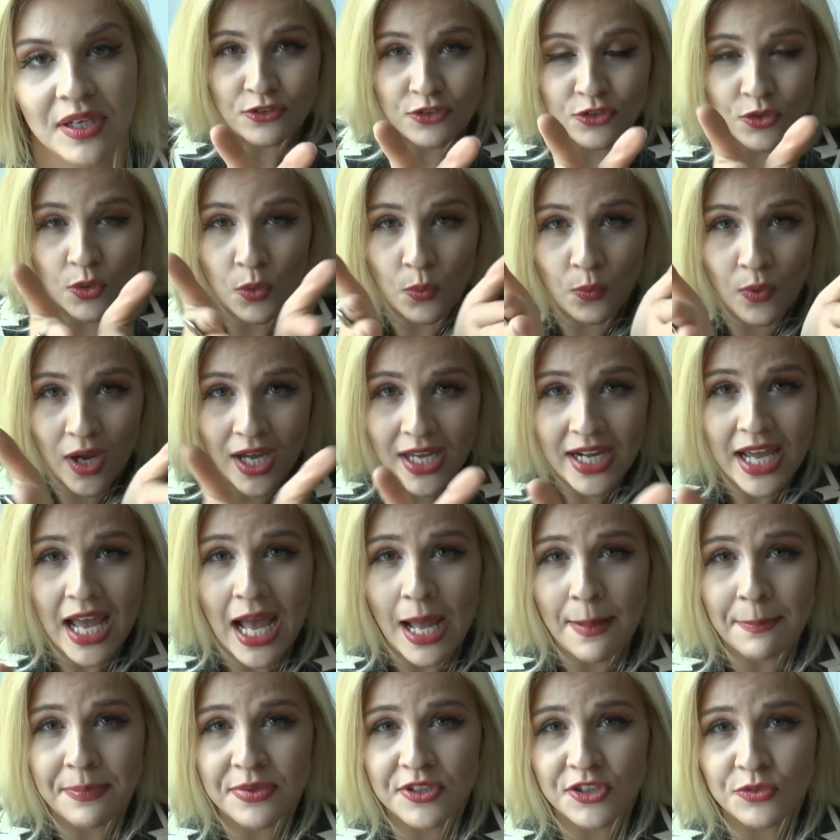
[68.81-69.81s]
So what
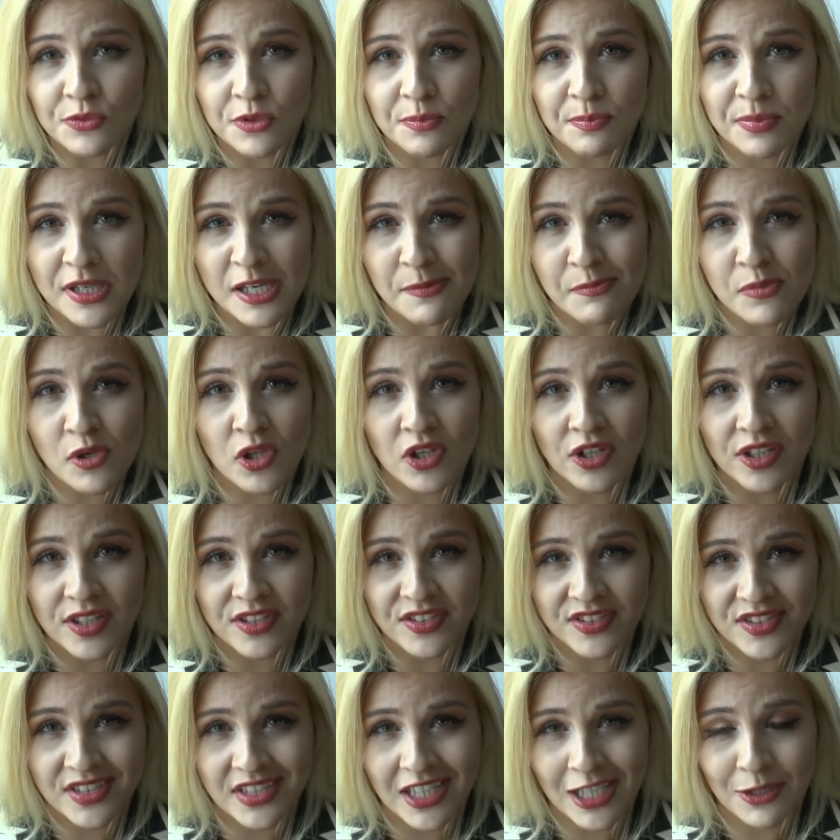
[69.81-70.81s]
happens when people are
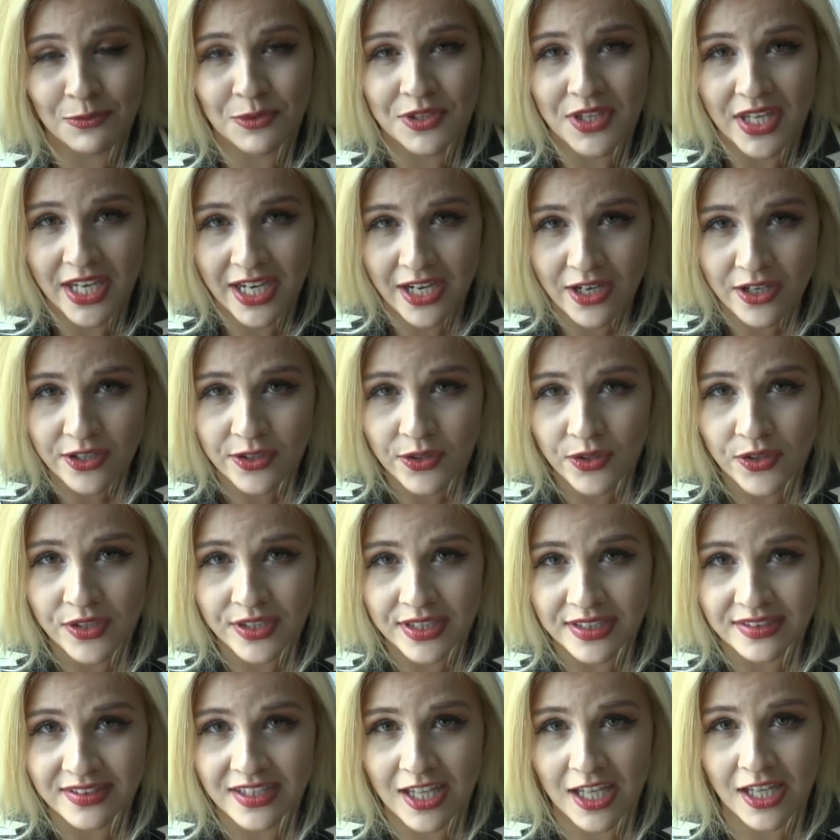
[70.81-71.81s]
singing with
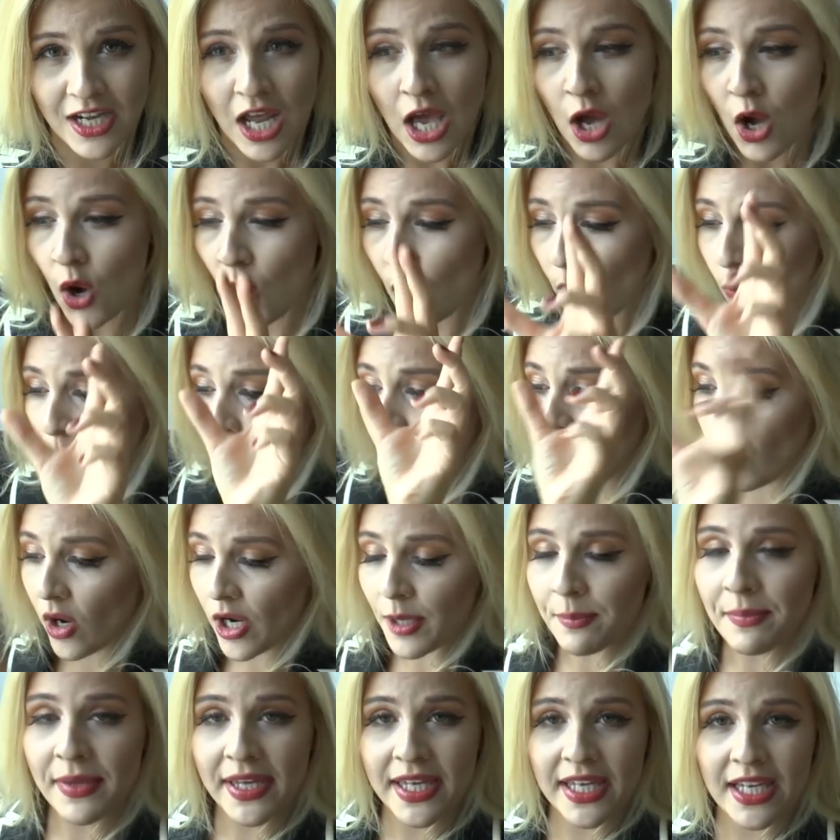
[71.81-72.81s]
aircon is that
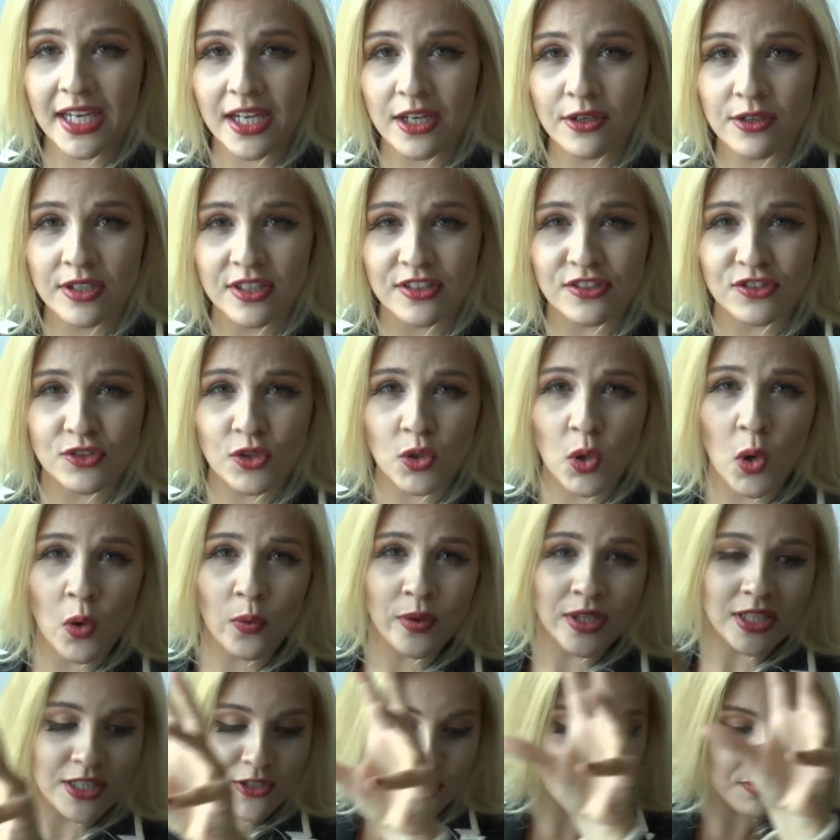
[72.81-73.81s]
warm air is
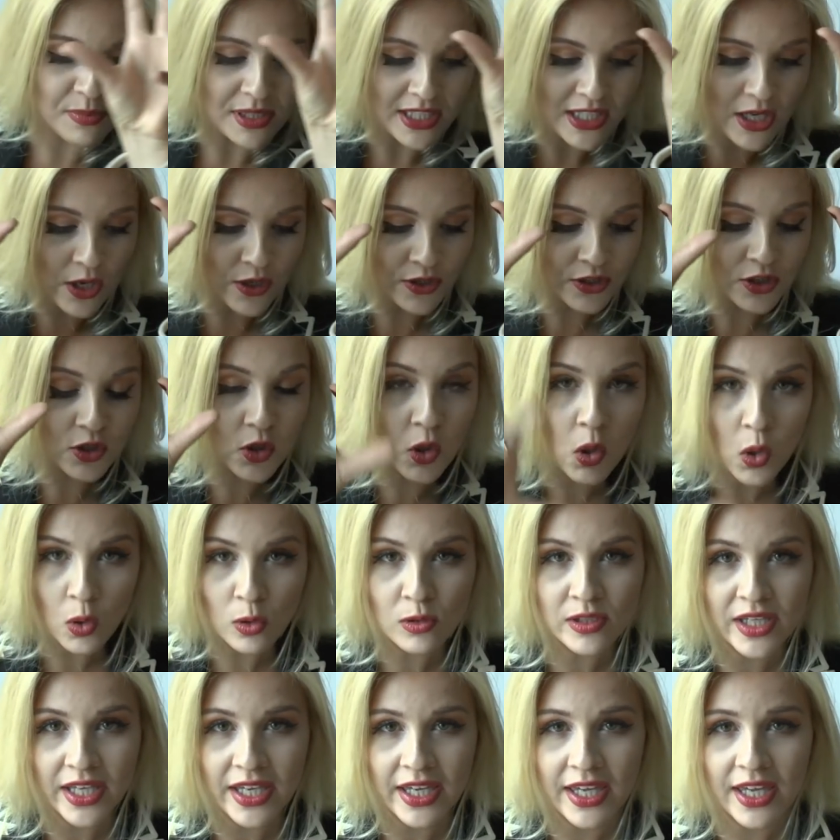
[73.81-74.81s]
going to be on
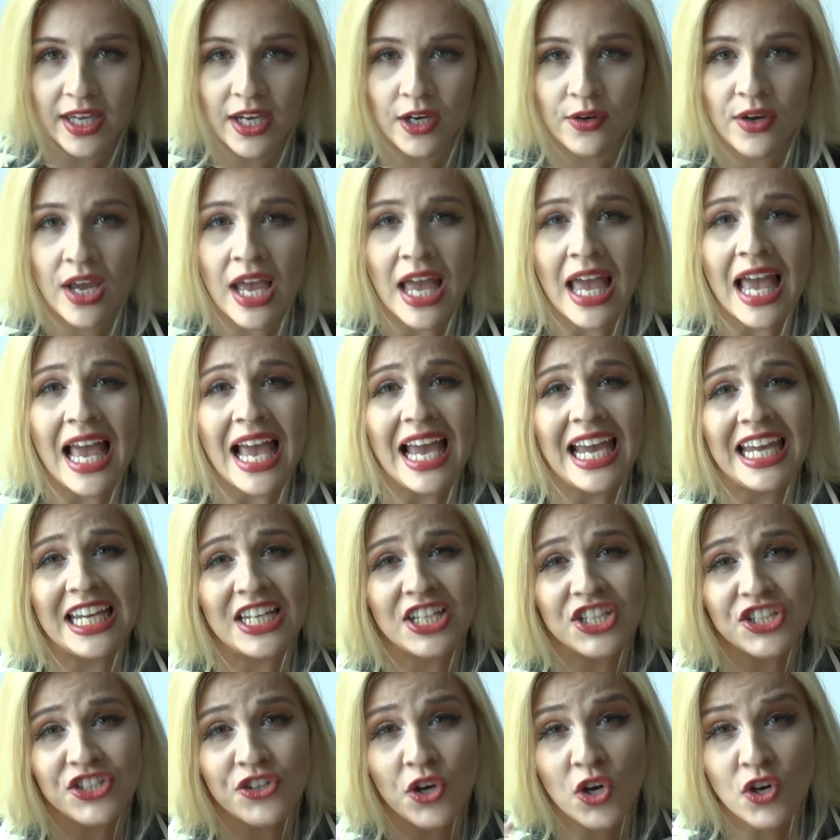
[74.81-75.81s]
cold air
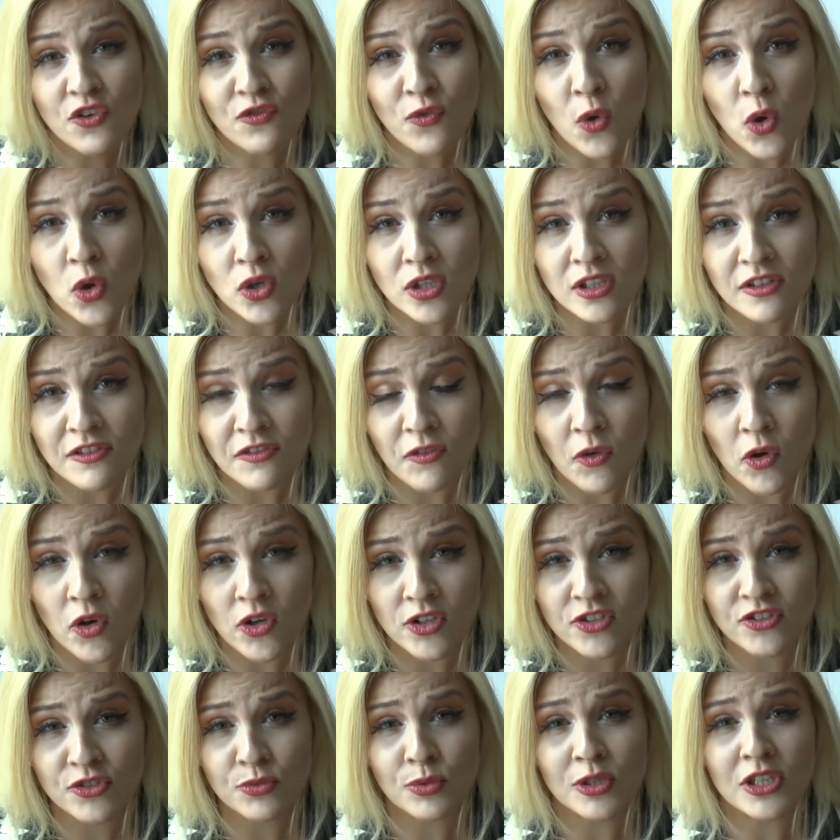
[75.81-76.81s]
and your vocal
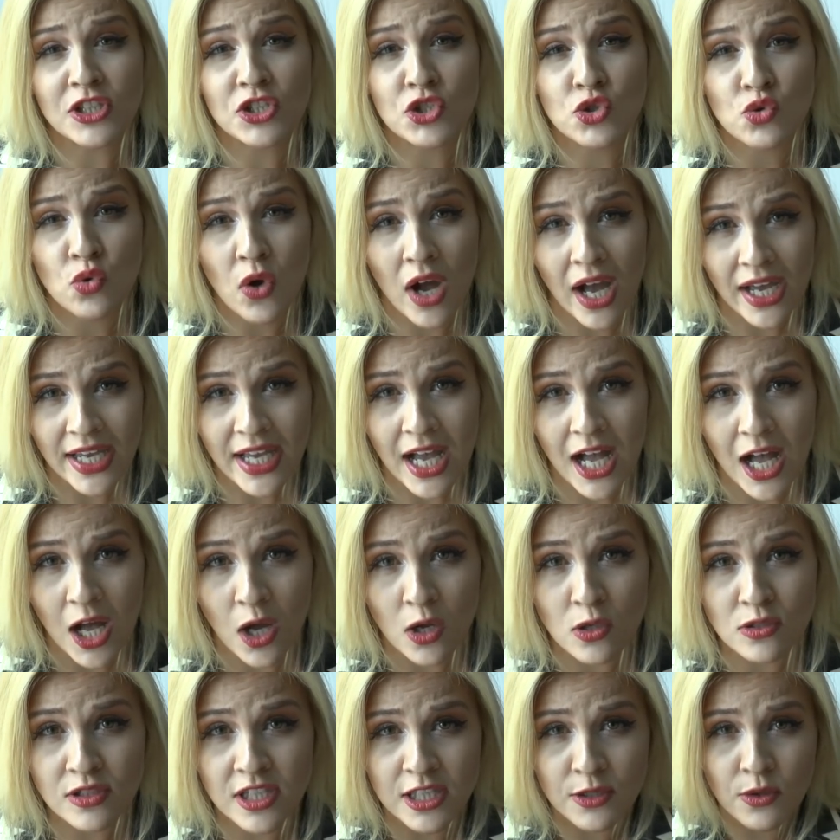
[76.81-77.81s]
folds will dry
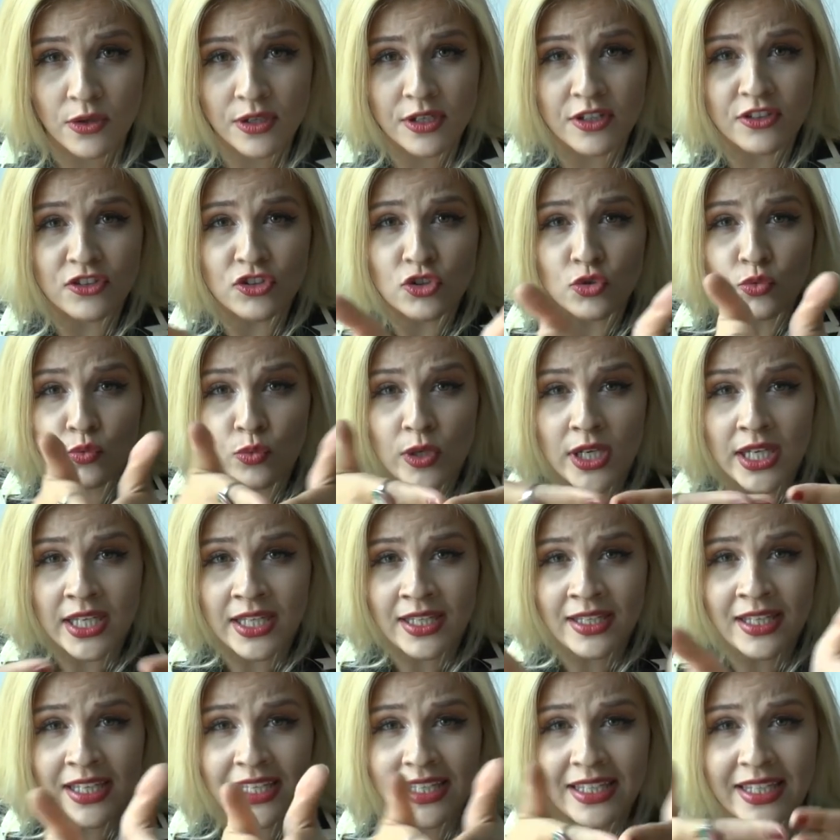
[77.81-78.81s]
out, they're gonna
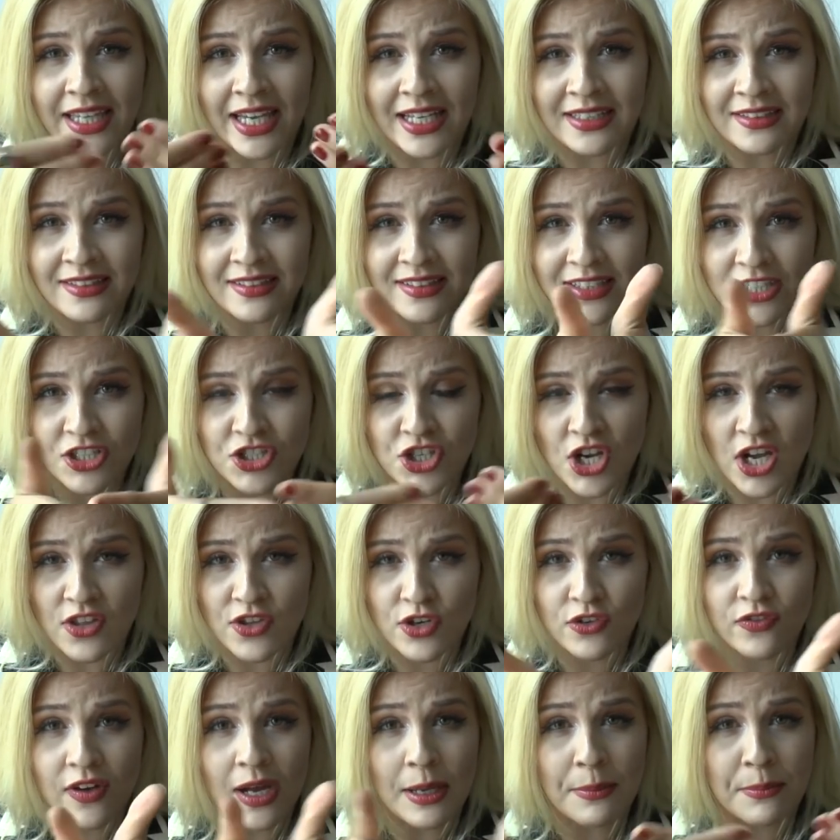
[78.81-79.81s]
swing against each
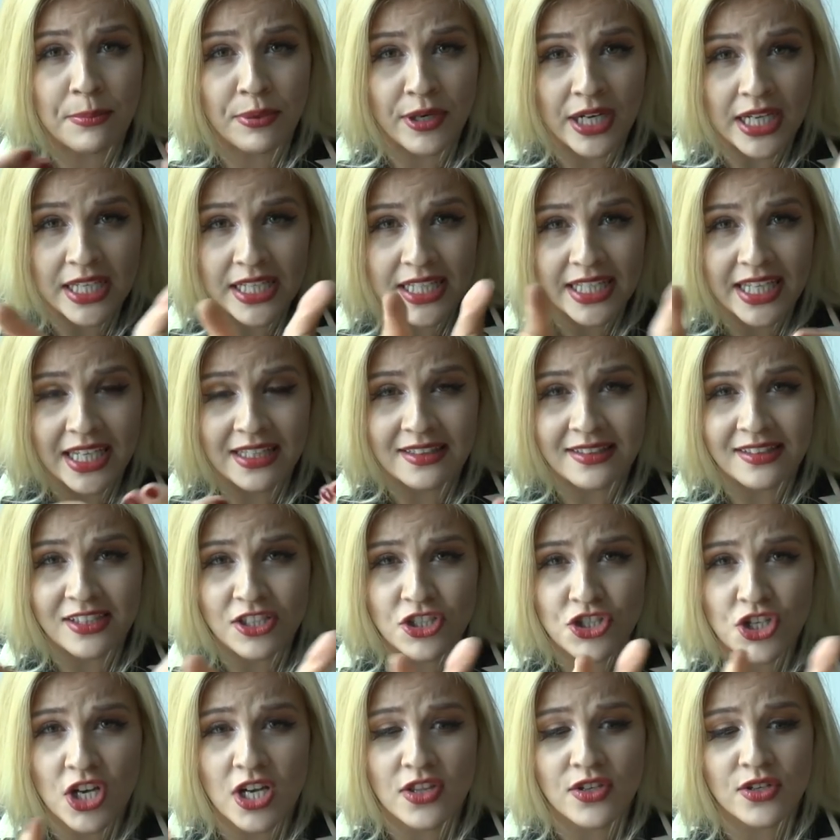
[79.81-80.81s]
other, vibrate against
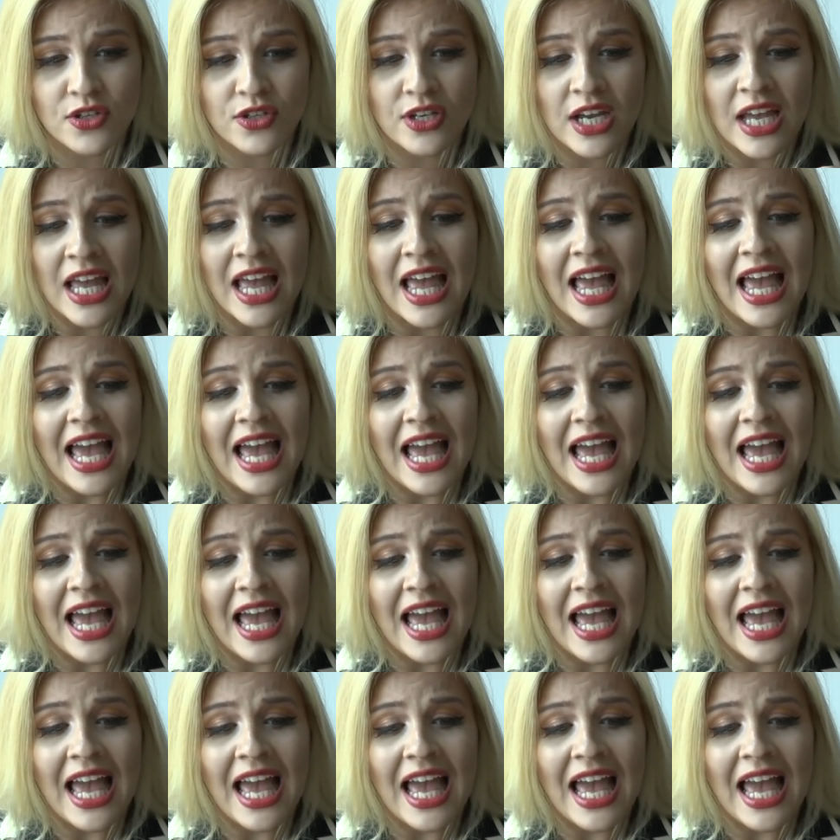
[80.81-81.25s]
each other.